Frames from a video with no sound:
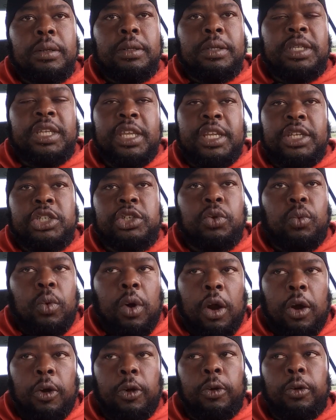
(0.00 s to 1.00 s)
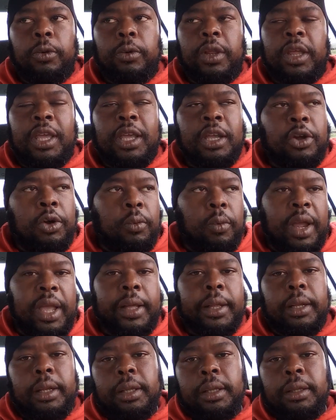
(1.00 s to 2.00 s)
teach the word
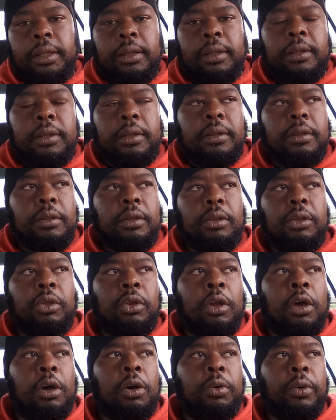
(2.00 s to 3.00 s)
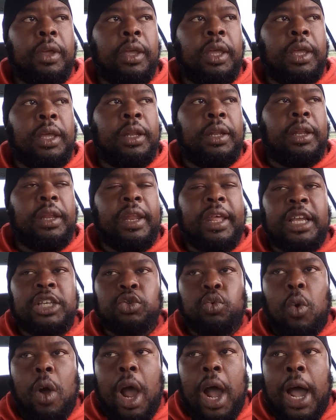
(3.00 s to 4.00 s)
incorrectly, and
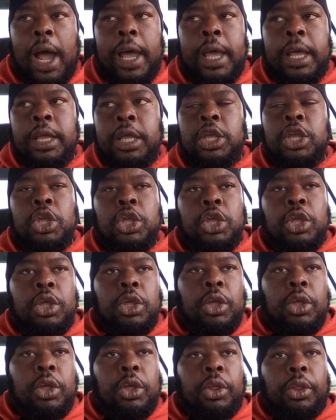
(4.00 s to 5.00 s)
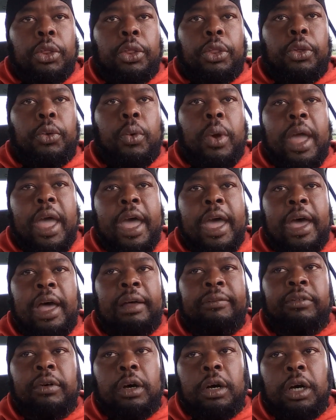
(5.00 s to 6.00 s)
that's why you
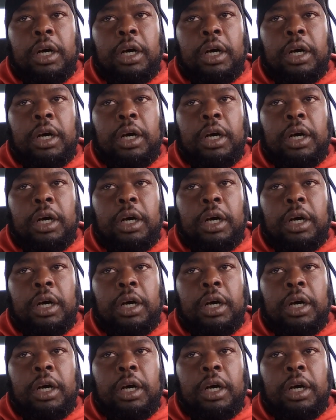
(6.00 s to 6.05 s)
have